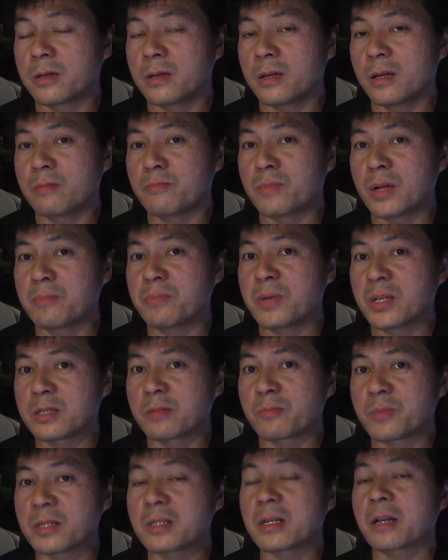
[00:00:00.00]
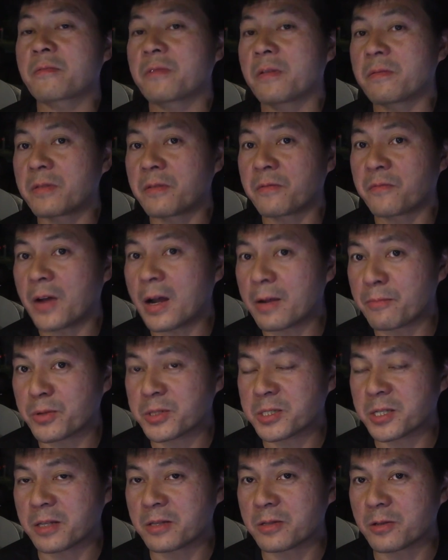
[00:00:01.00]
It might be something like
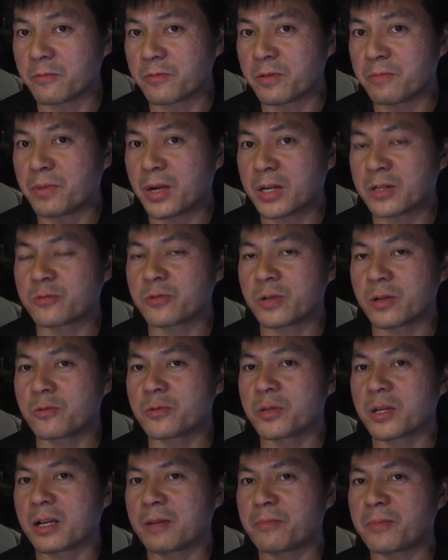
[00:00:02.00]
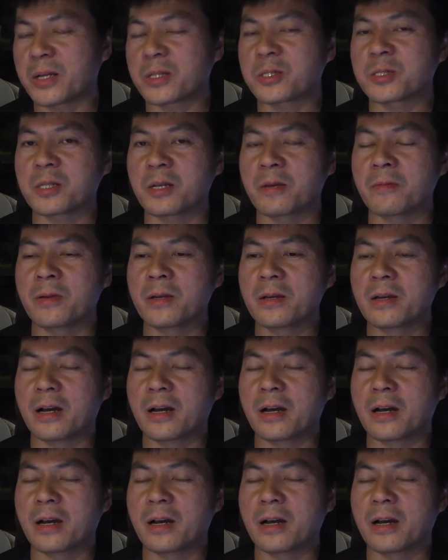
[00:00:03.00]
55% of the battery or the capacity.